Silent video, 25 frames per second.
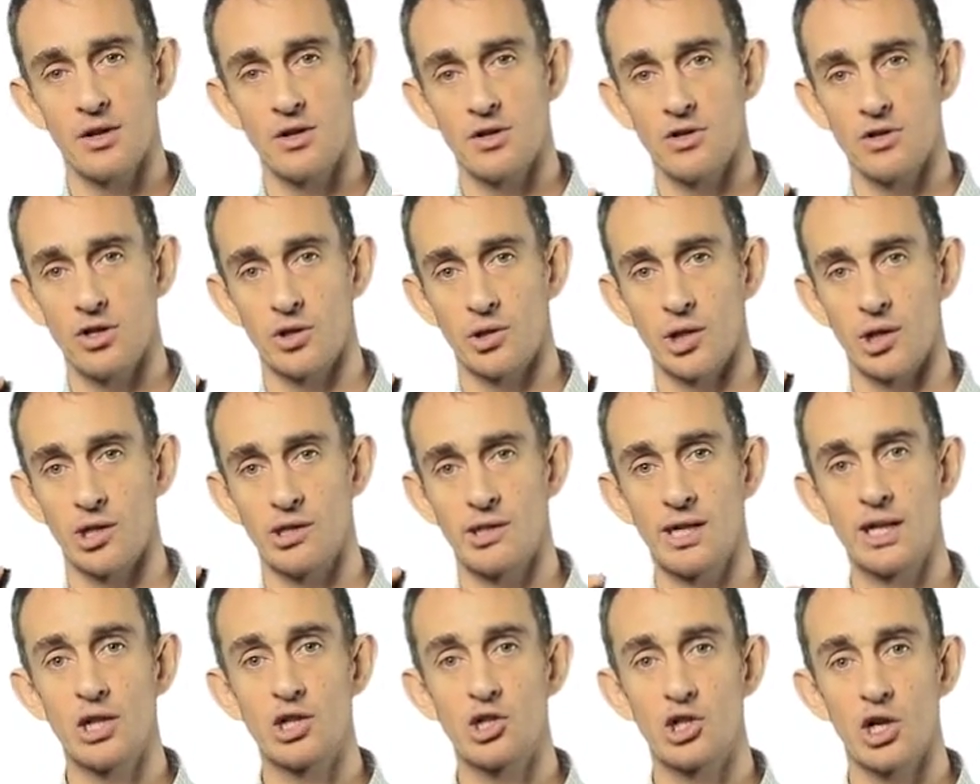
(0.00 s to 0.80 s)
So the
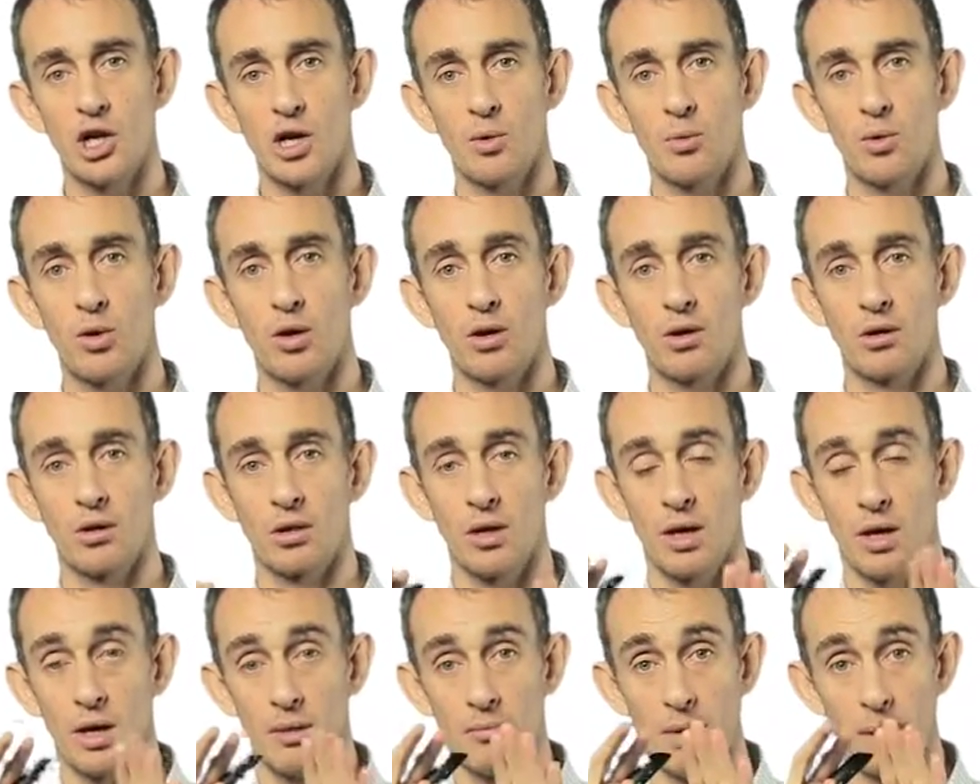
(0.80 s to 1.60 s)
teacher
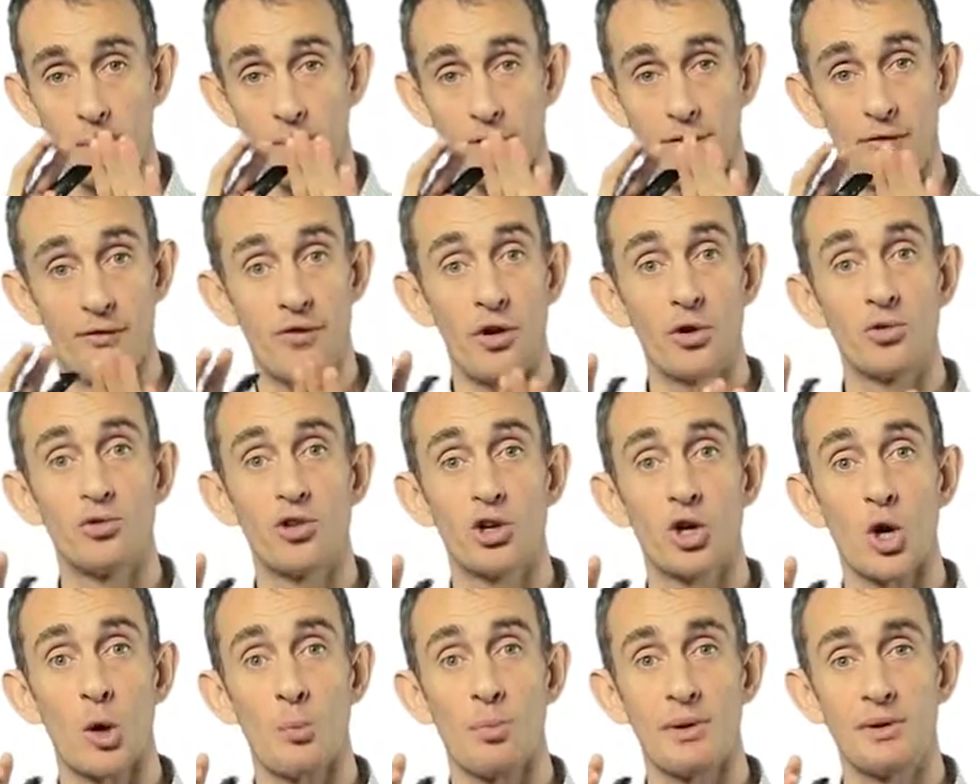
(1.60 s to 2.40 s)
will maybe
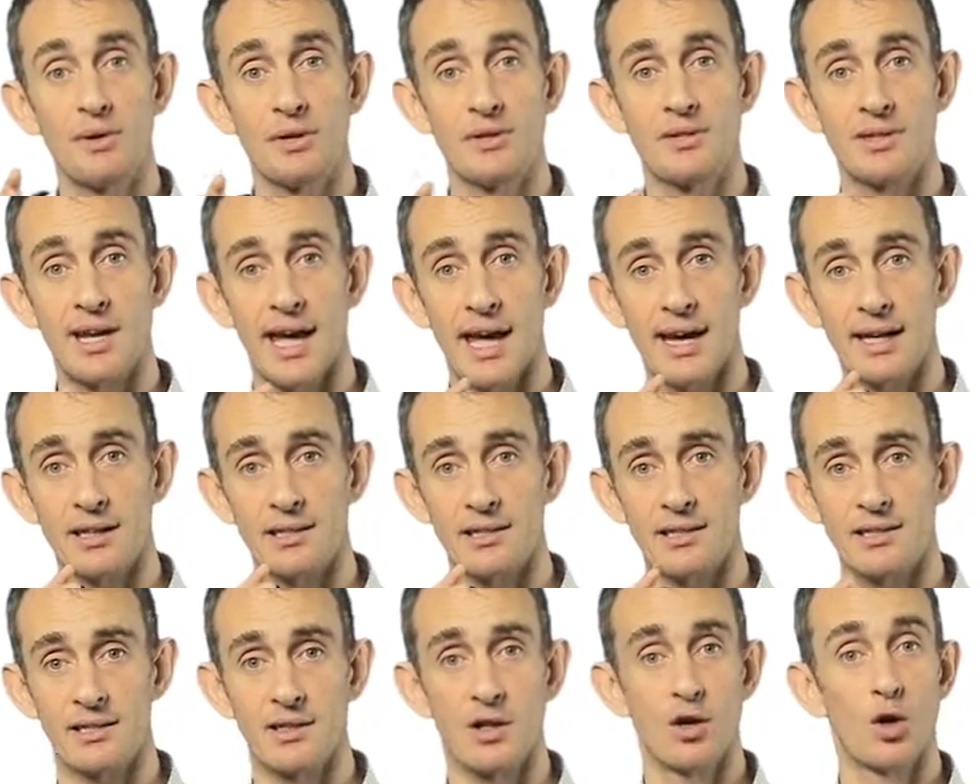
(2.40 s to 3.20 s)
photocopy the
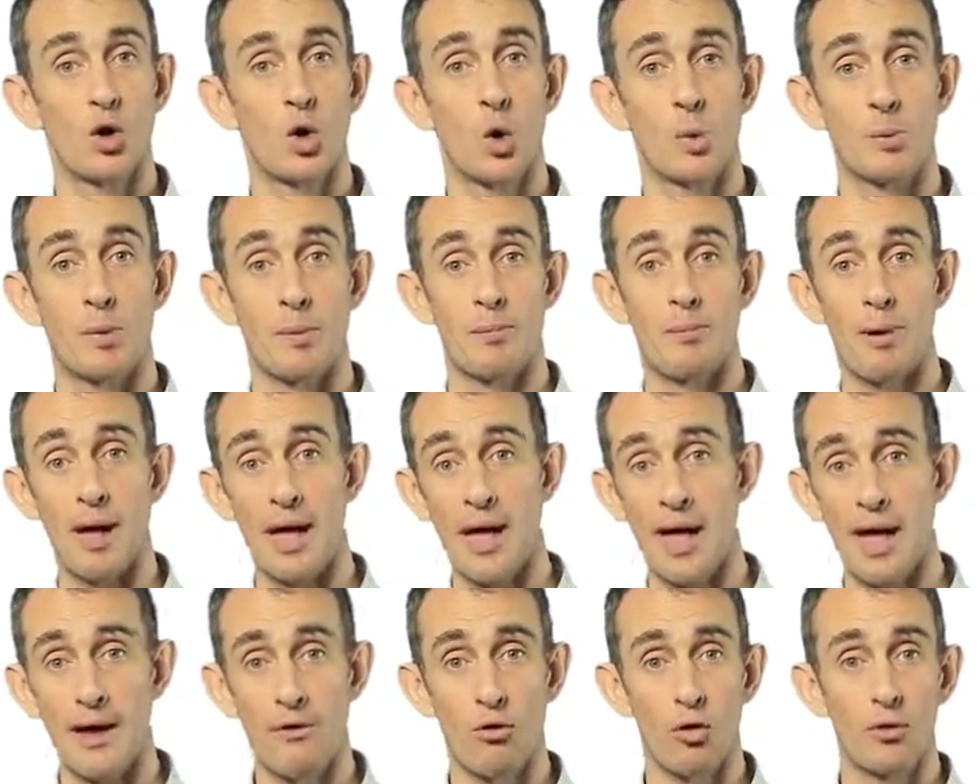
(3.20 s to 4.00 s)
text or
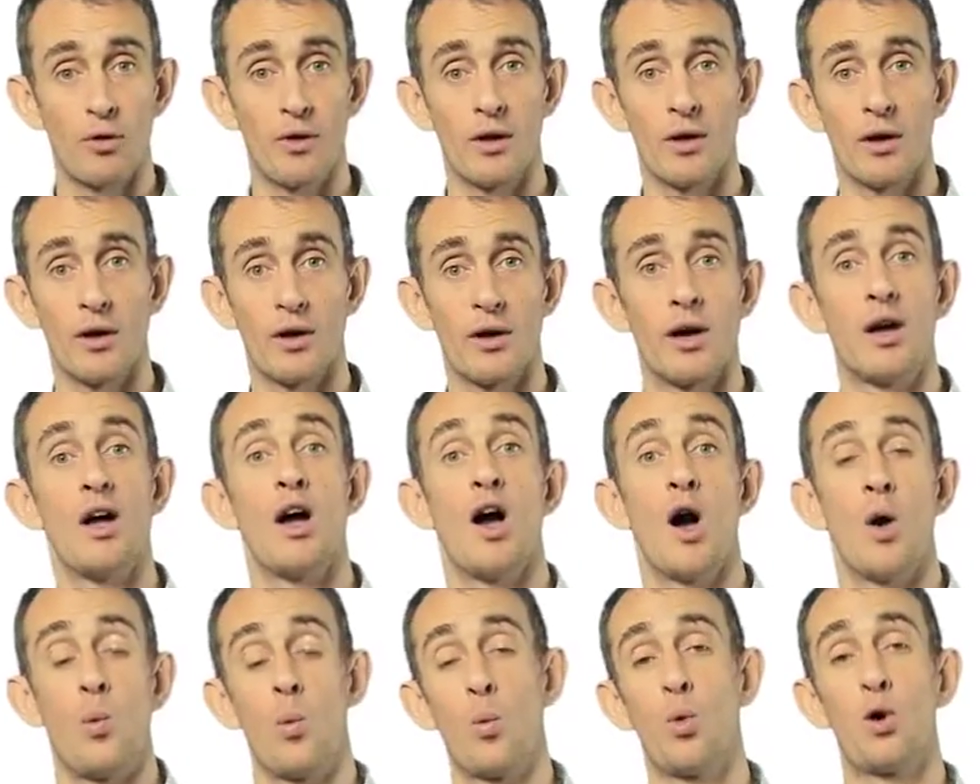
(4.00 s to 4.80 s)
prepare on
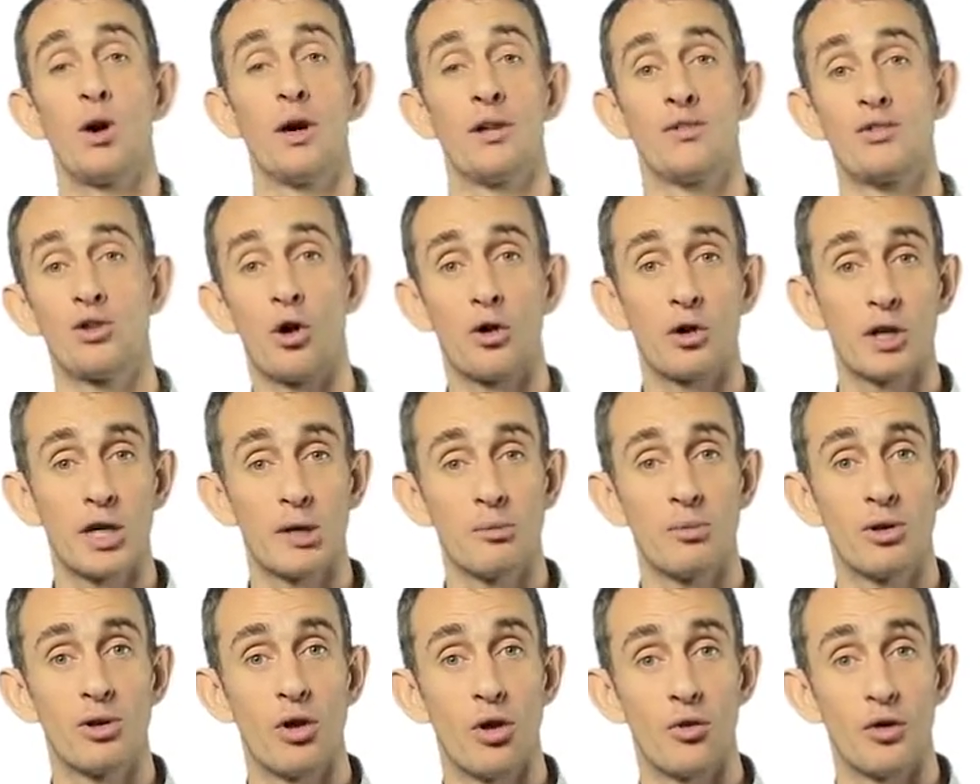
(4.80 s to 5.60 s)
a Word
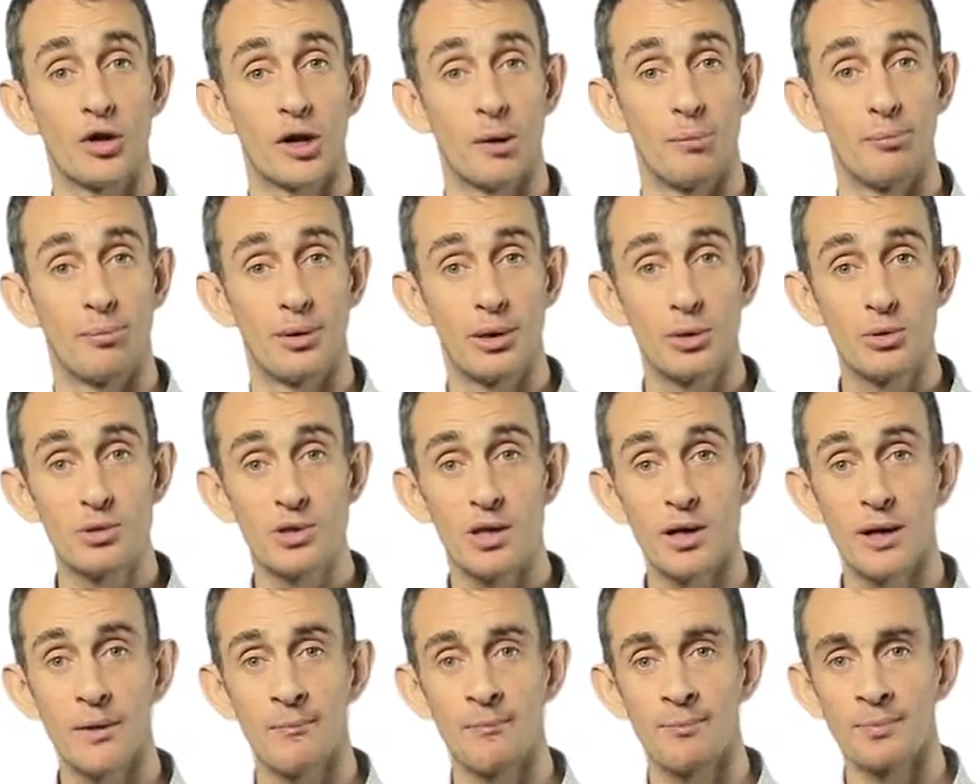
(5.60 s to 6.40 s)
document on the
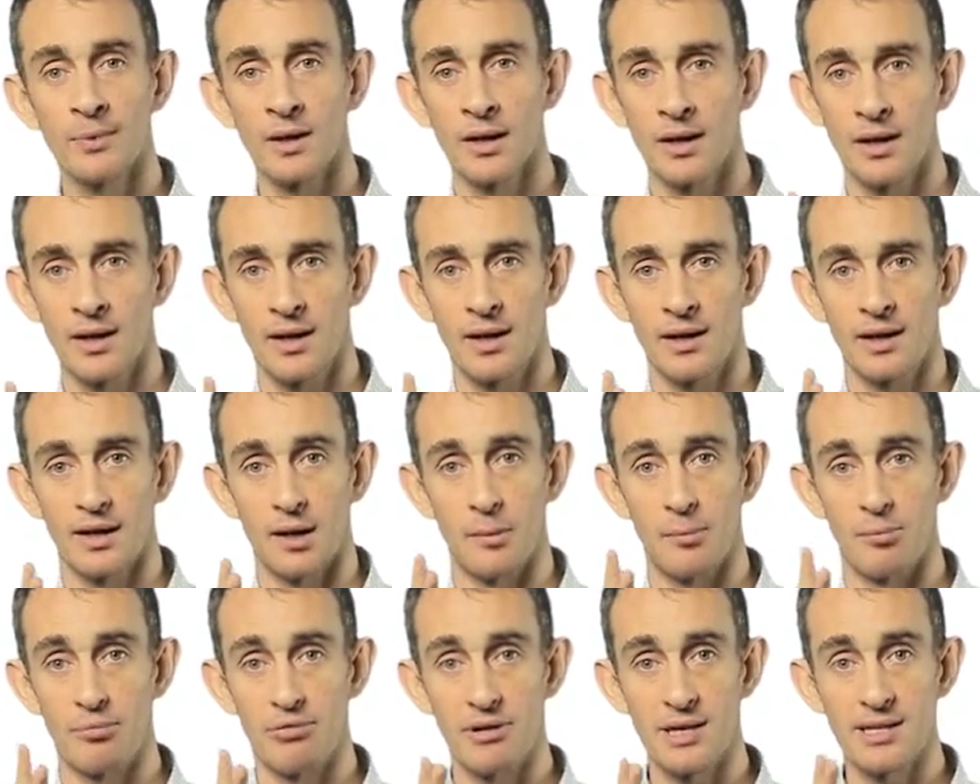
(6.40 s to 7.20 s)
computer,
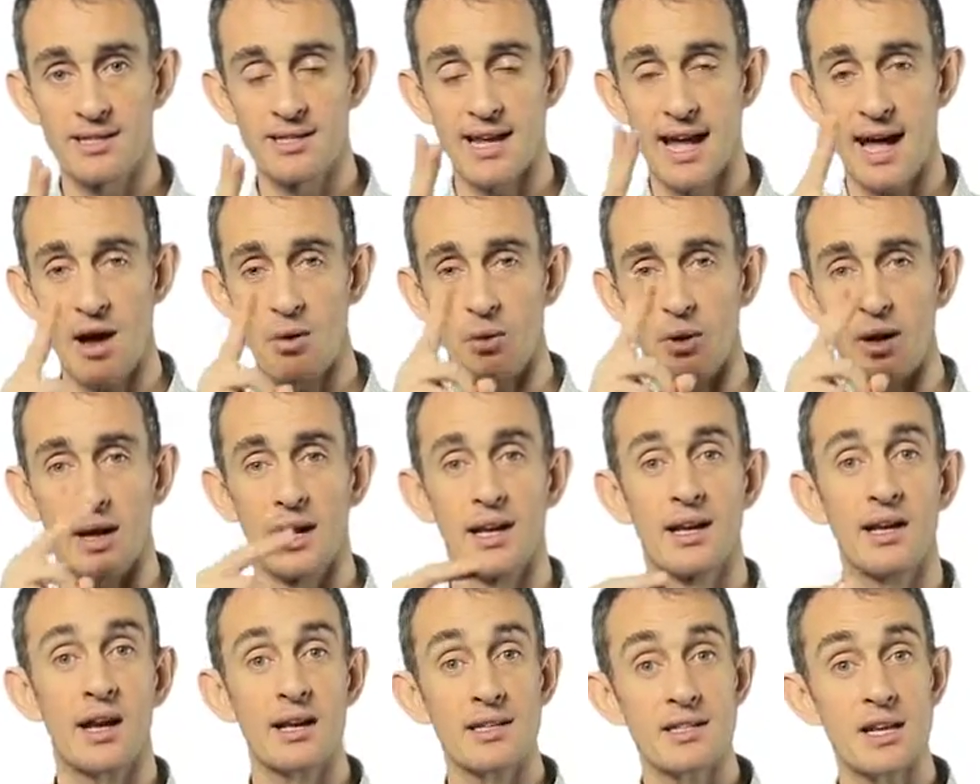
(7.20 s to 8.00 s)
can print out
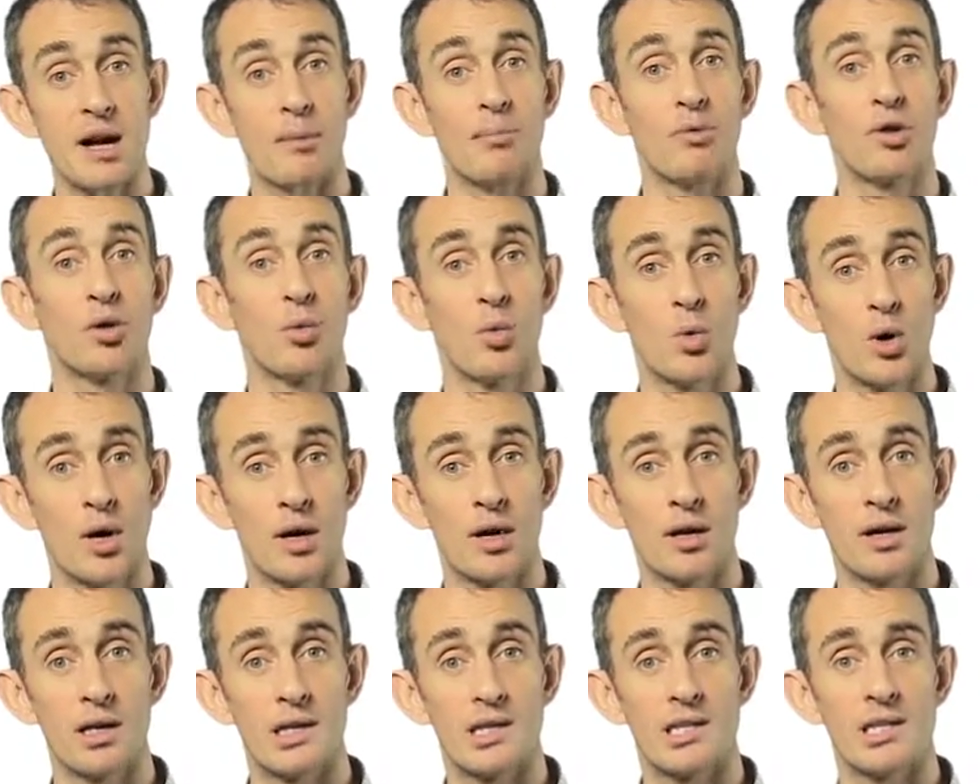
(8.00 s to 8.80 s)
and cut up the
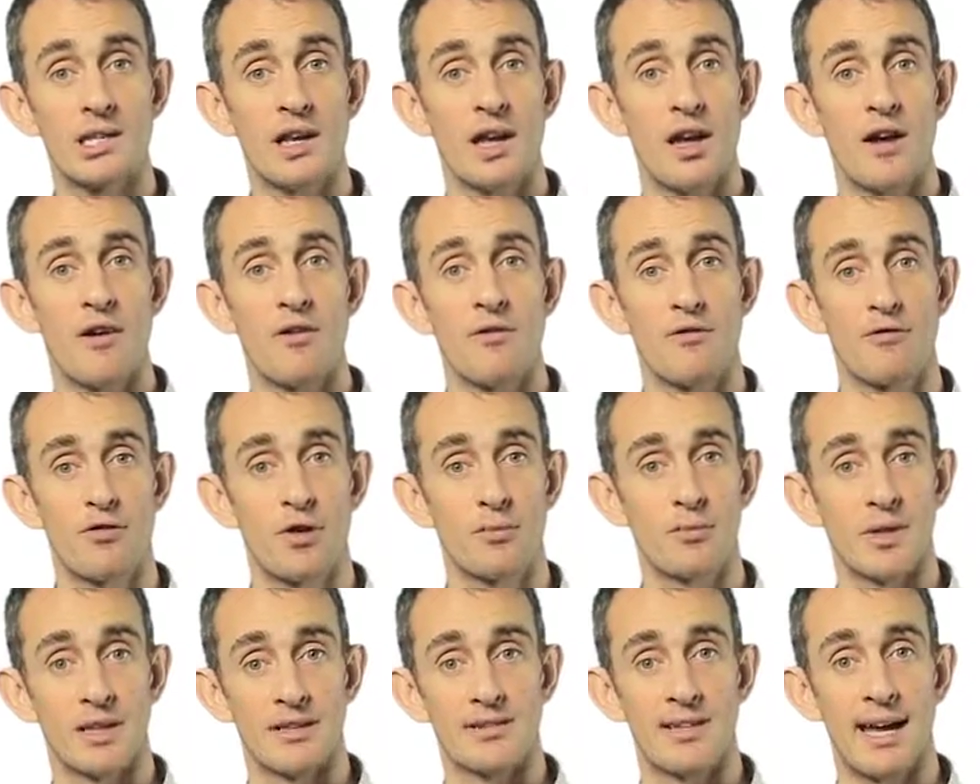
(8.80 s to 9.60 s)
words
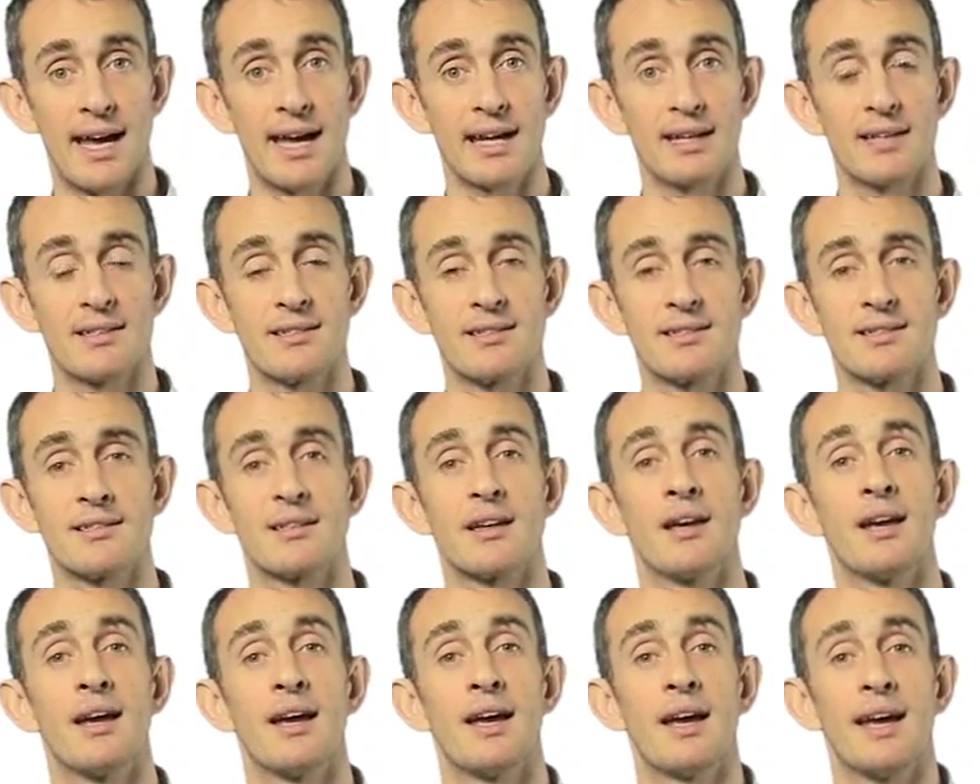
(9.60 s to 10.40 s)
from the text,